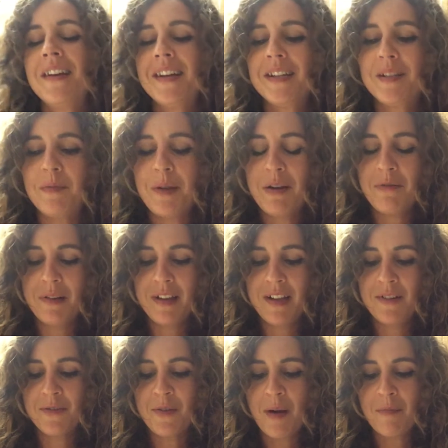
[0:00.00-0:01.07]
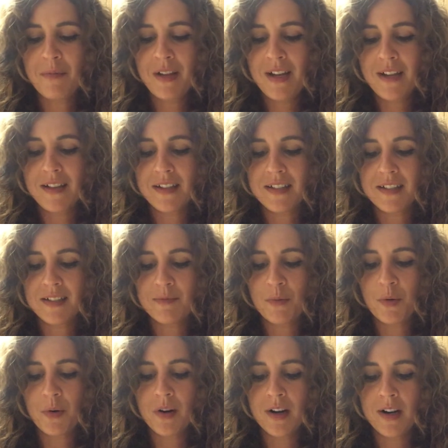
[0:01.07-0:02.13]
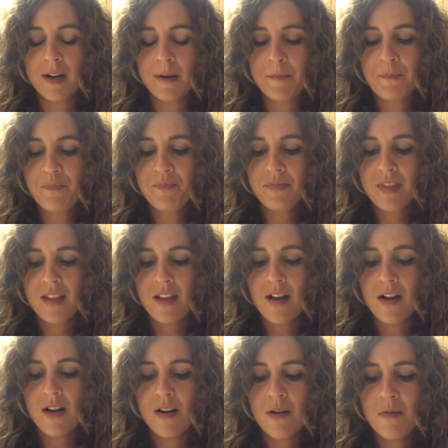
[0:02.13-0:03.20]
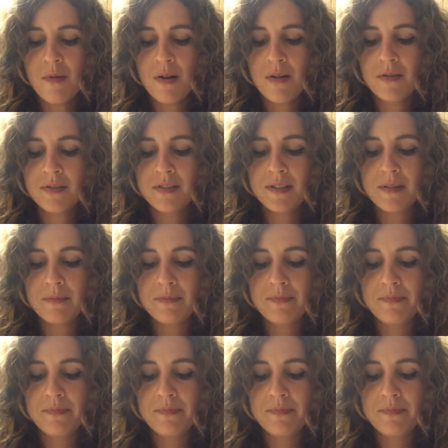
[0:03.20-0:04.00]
to be really crumbly, and this is more almost